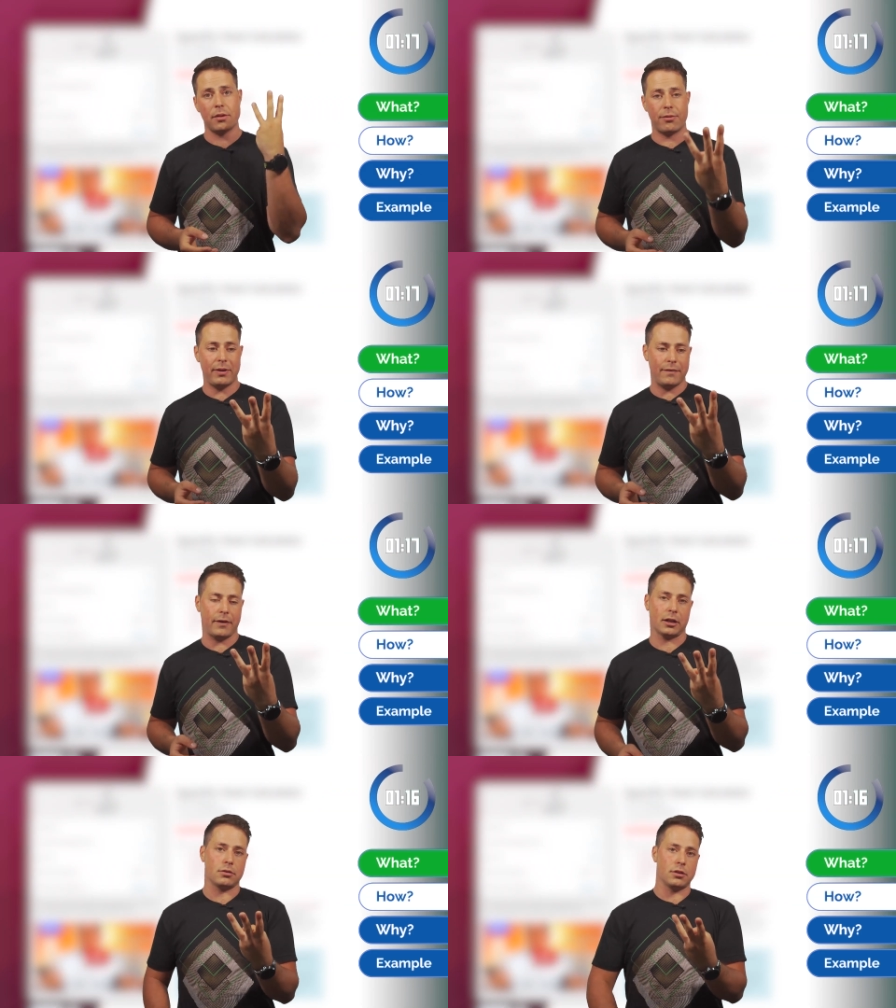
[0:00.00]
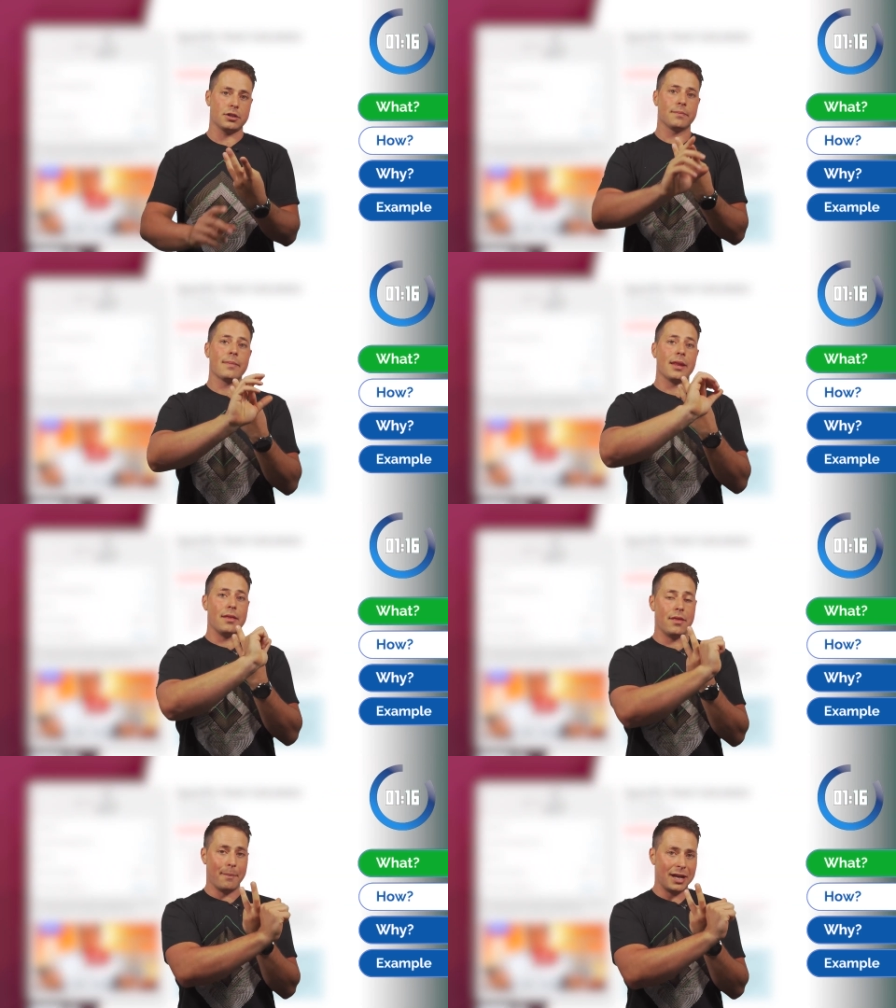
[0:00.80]
on three factors.
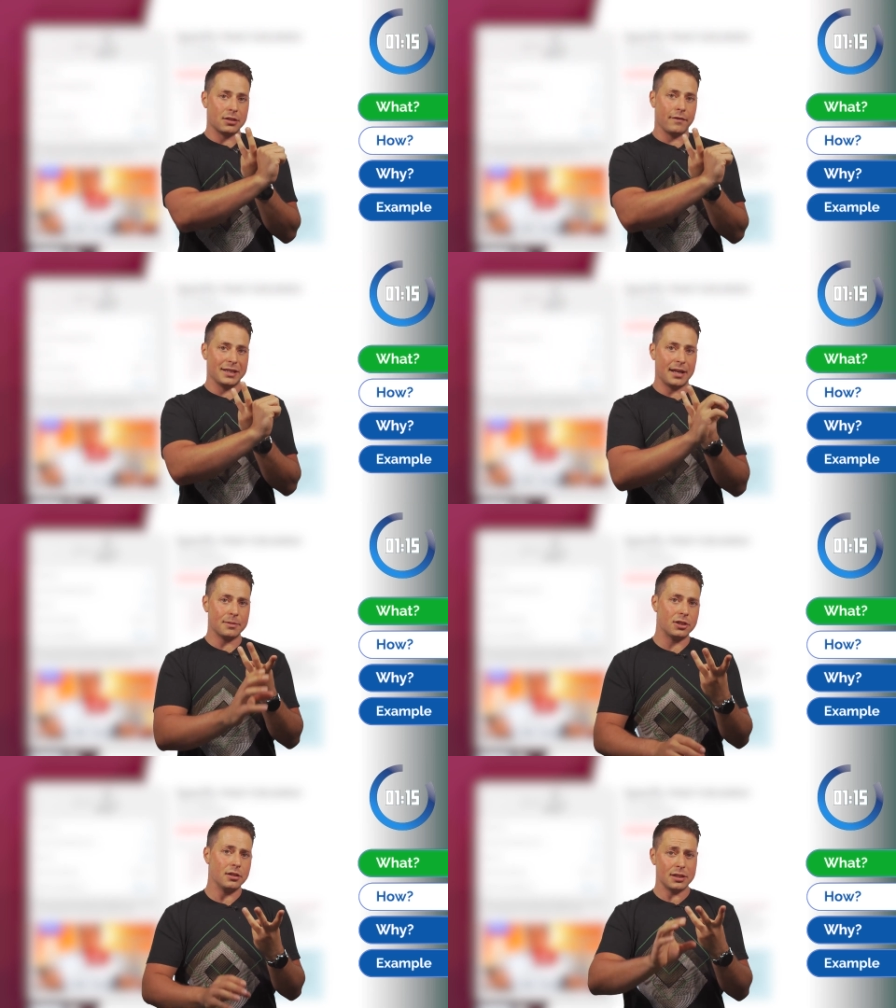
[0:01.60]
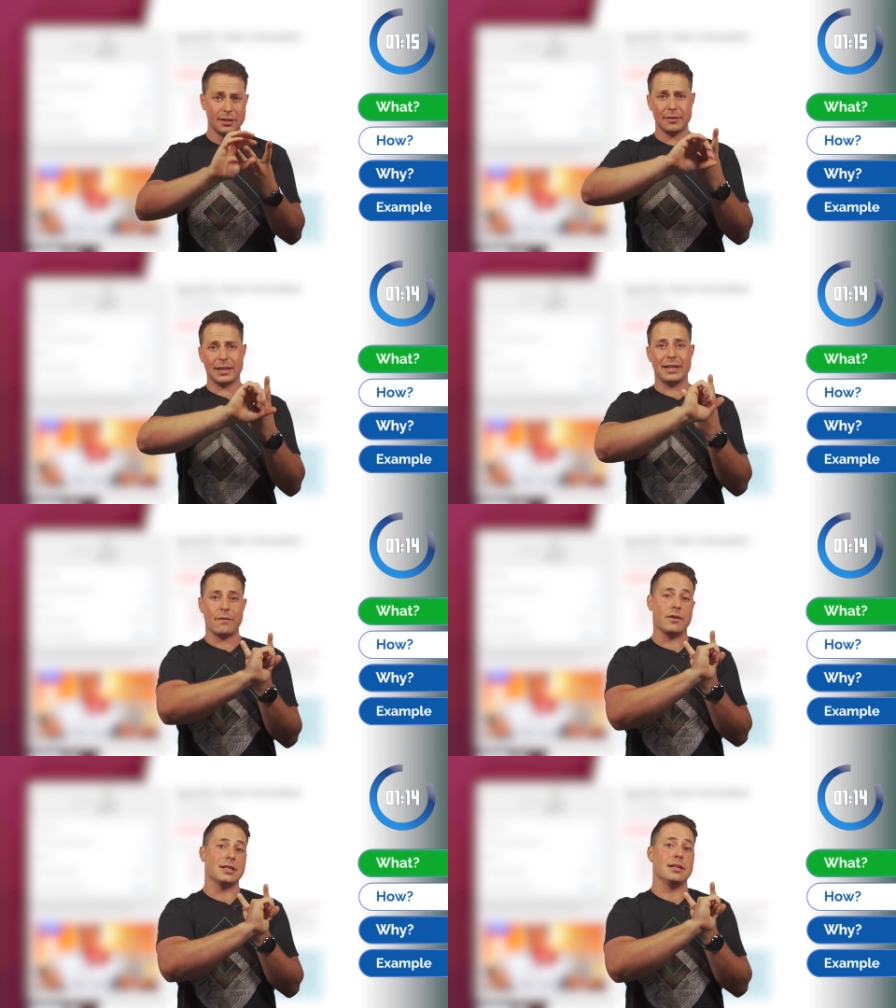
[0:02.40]
The mass of the substance, the
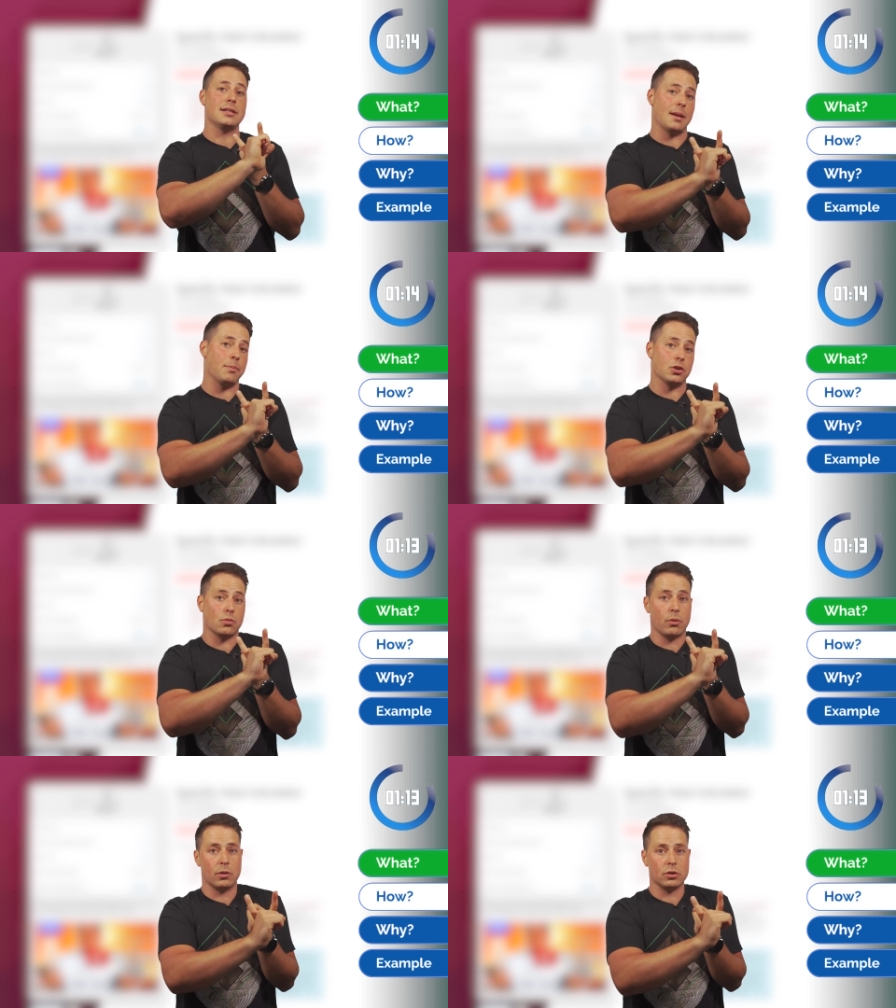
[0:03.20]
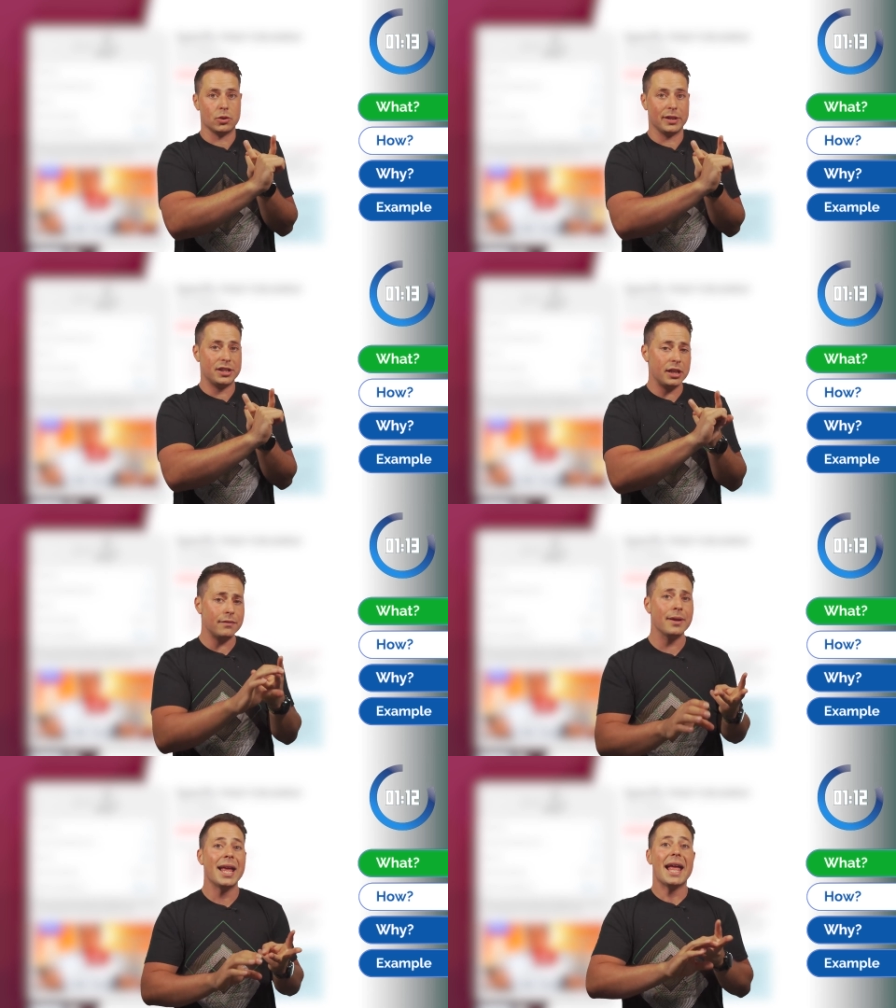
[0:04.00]
difference in temperature we want to
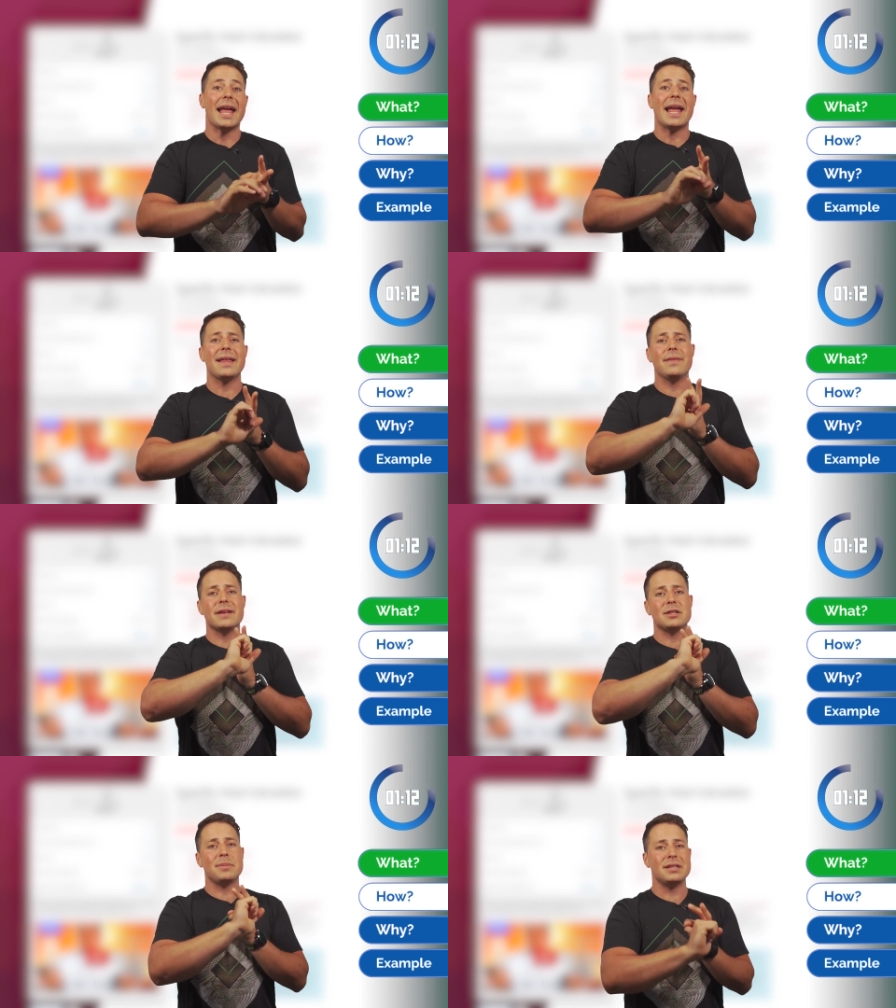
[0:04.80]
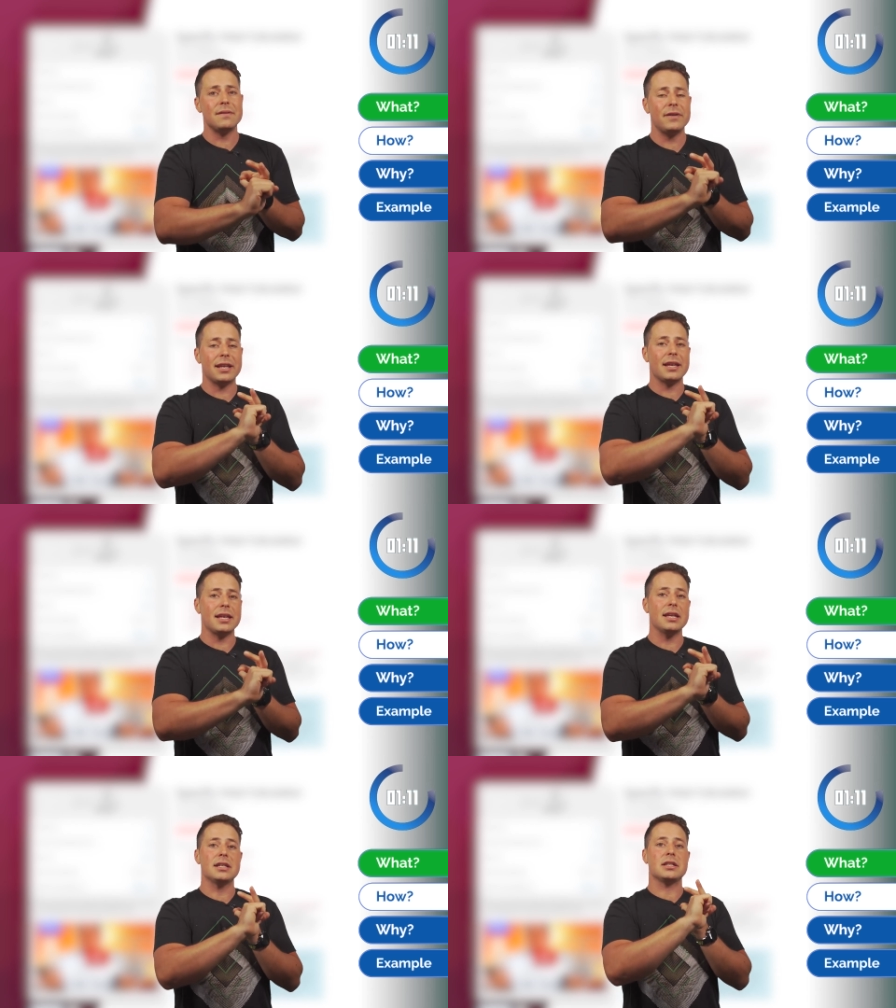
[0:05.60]
achieve, and the specific
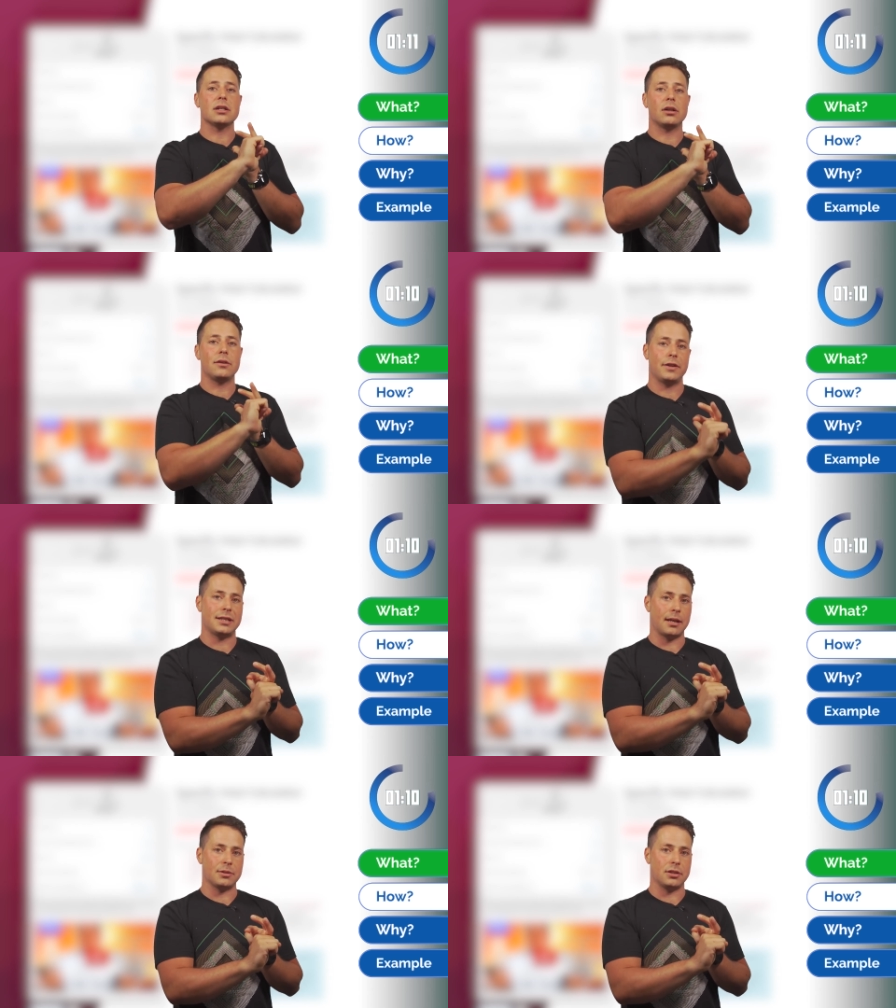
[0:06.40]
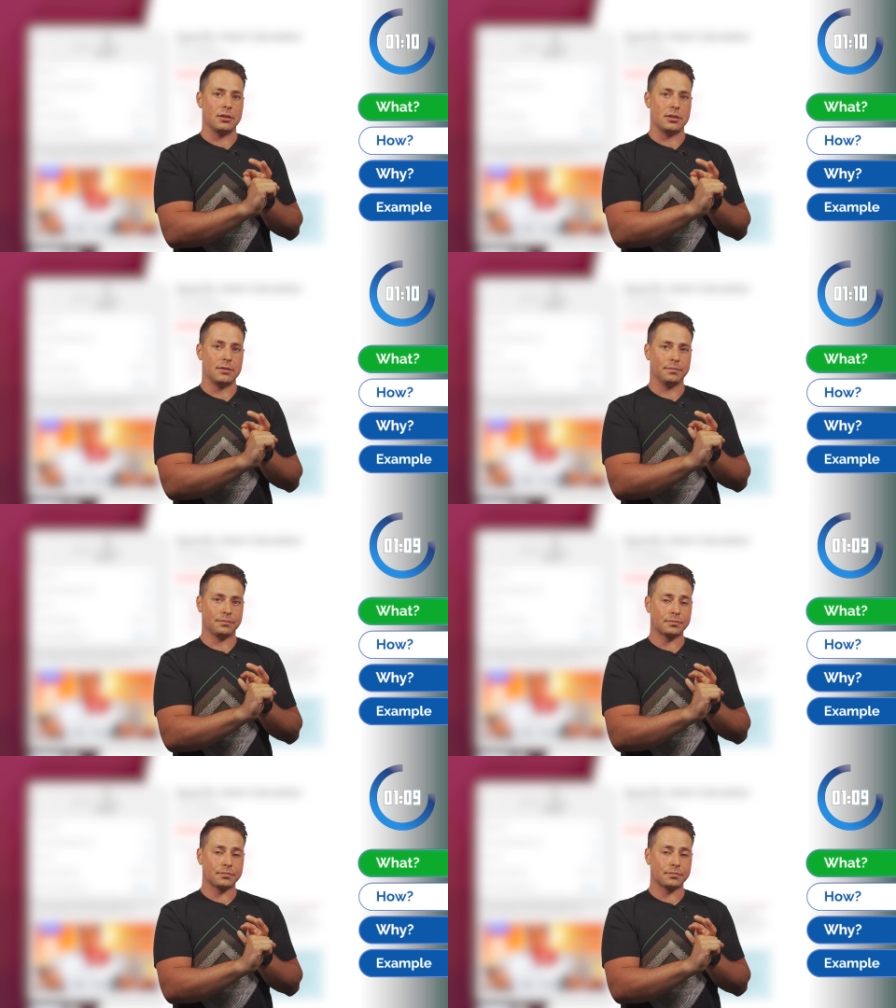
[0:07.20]
heat of the substance.